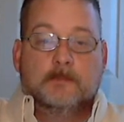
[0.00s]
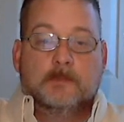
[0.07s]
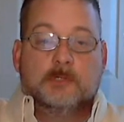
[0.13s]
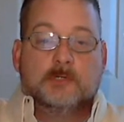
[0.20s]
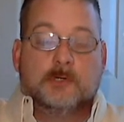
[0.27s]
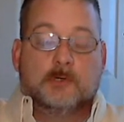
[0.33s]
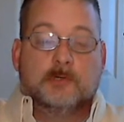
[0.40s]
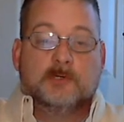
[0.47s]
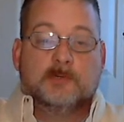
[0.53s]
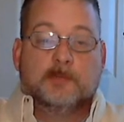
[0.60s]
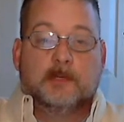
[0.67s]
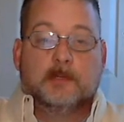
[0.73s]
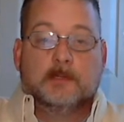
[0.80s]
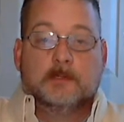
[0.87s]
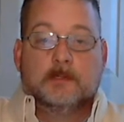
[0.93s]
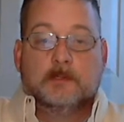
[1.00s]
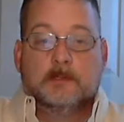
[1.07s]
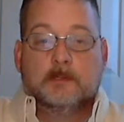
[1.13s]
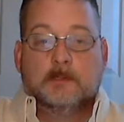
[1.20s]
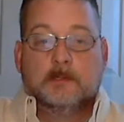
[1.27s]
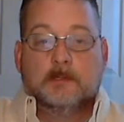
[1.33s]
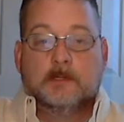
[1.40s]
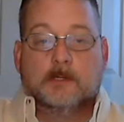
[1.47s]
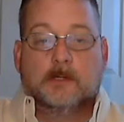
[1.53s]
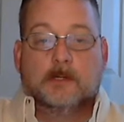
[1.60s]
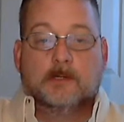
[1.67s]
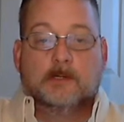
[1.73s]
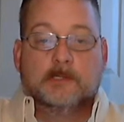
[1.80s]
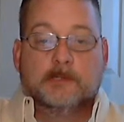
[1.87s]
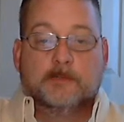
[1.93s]
churchmen,
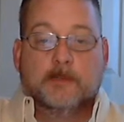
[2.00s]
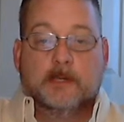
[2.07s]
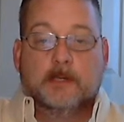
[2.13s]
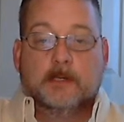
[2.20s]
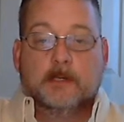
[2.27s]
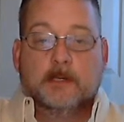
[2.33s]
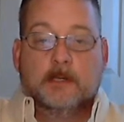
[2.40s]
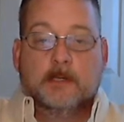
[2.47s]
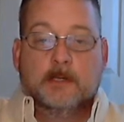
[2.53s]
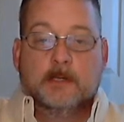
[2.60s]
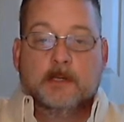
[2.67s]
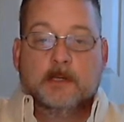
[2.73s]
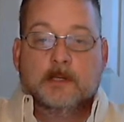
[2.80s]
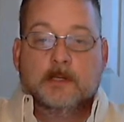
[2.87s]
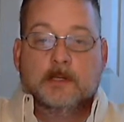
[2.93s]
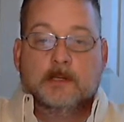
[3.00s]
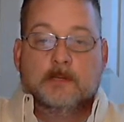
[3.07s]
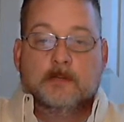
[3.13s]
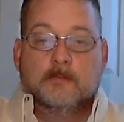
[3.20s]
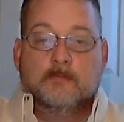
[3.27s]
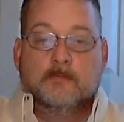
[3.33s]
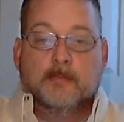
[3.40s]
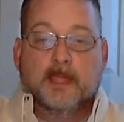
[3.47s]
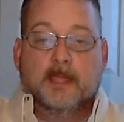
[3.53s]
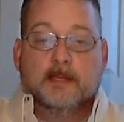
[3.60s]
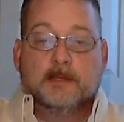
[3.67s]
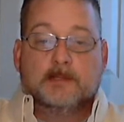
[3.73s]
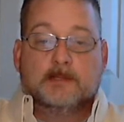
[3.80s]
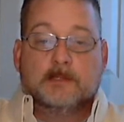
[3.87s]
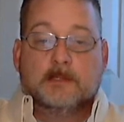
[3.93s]
clergymen,
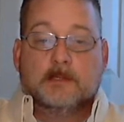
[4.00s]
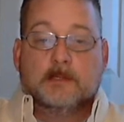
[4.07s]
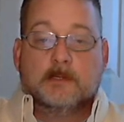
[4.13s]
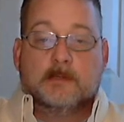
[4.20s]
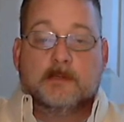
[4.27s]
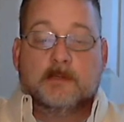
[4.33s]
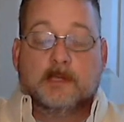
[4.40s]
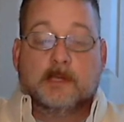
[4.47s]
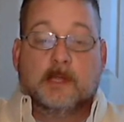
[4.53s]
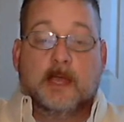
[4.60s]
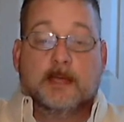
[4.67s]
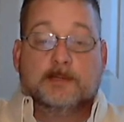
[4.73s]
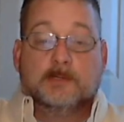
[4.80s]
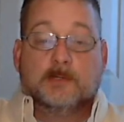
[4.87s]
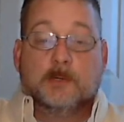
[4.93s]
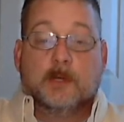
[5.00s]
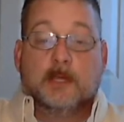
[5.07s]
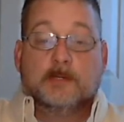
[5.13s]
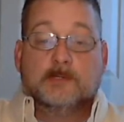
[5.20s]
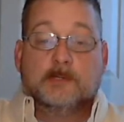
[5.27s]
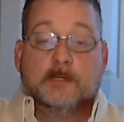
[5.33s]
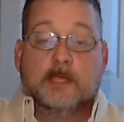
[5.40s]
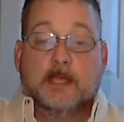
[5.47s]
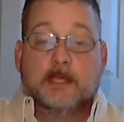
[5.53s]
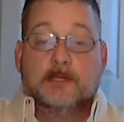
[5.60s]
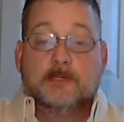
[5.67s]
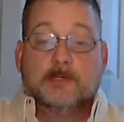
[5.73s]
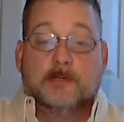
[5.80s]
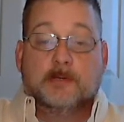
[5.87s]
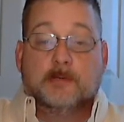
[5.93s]
man's theological
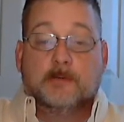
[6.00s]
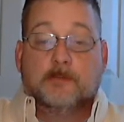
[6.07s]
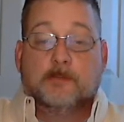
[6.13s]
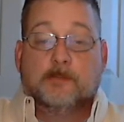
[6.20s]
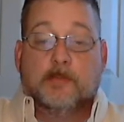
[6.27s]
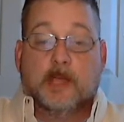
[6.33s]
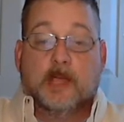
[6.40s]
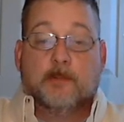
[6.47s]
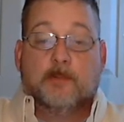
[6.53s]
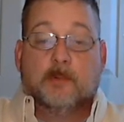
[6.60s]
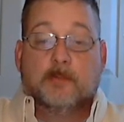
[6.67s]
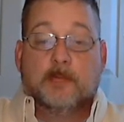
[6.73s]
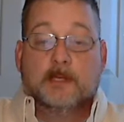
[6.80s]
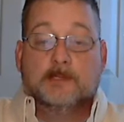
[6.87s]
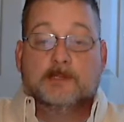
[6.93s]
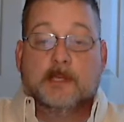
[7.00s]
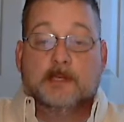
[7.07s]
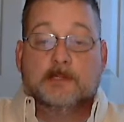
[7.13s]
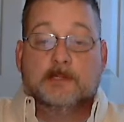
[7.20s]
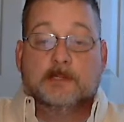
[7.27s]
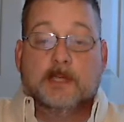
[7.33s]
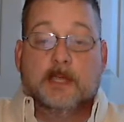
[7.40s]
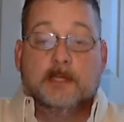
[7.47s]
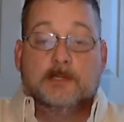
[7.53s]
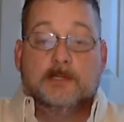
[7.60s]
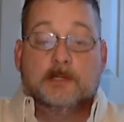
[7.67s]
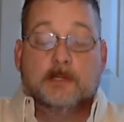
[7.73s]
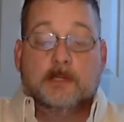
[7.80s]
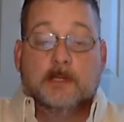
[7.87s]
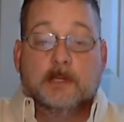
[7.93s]
education, Bible-based
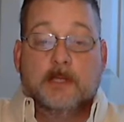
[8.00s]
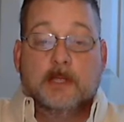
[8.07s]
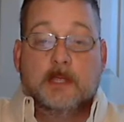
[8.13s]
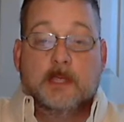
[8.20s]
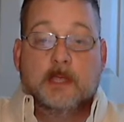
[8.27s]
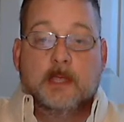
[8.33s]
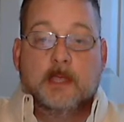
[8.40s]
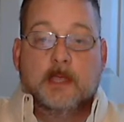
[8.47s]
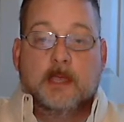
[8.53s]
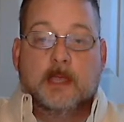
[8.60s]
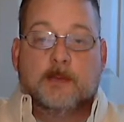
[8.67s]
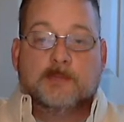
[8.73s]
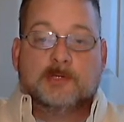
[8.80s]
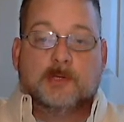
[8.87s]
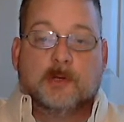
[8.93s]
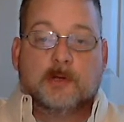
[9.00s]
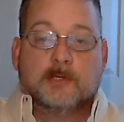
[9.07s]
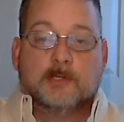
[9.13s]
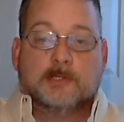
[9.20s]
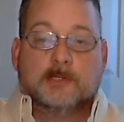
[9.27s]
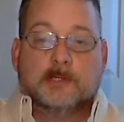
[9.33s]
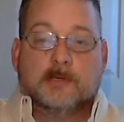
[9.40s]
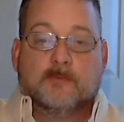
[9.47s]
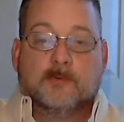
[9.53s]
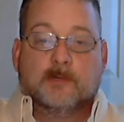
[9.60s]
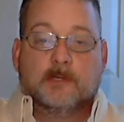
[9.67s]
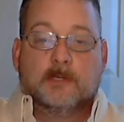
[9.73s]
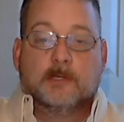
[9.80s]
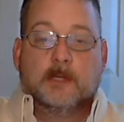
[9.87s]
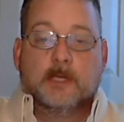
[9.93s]
education. And I'm starting to see a
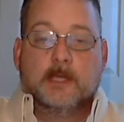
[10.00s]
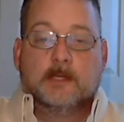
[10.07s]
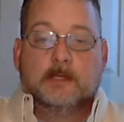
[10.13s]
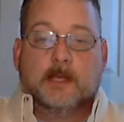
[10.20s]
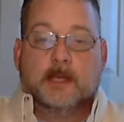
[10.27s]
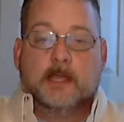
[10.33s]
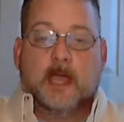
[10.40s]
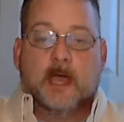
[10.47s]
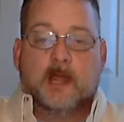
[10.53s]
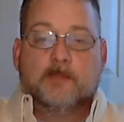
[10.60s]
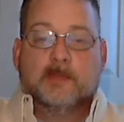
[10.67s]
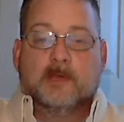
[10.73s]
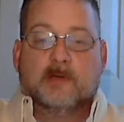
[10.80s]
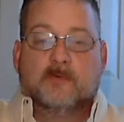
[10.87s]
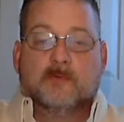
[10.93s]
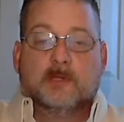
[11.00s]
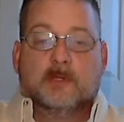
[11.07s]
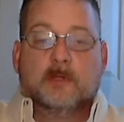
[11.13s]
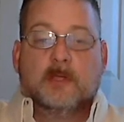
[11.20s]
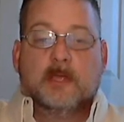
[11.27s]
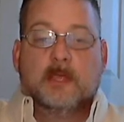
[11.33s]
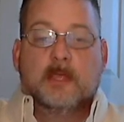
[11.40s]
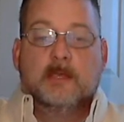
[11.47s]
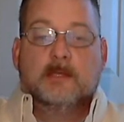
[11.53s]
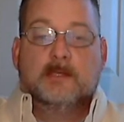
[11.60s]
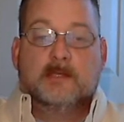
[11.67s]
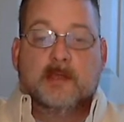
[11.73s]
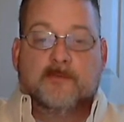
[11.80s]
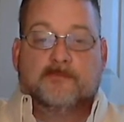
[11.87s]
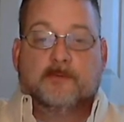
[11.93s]
real dichotomy, a real
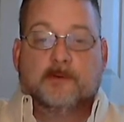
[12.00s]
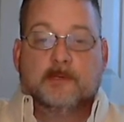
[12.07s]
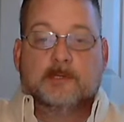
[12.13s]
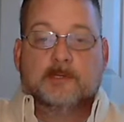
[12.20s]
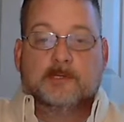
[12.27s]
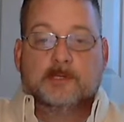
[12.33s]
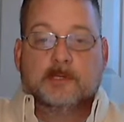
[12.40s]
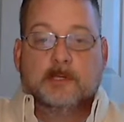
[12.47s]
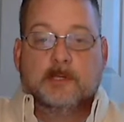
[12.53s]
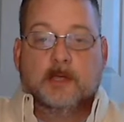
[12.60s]
difference